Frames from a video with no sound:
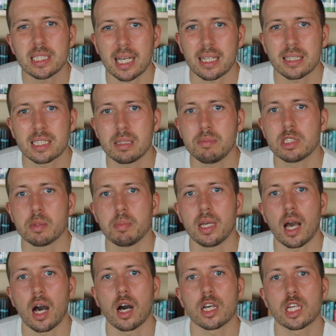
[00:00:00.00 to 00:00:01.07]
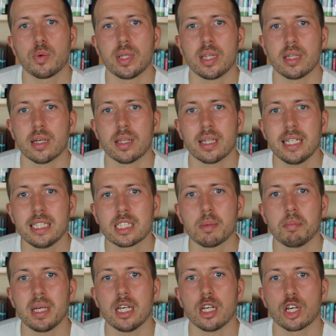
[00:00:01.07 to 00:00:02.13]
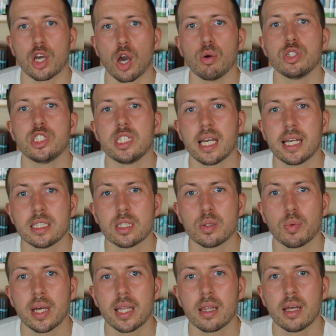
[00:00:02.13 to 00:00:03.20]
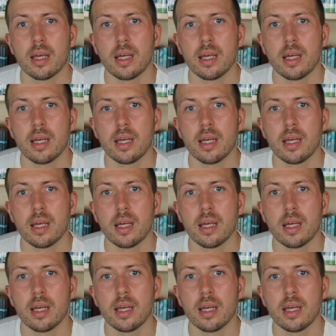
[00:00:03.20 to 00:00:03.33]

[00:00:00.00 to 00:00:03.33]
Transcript: Tan seems to be arguing that these can be negotiated with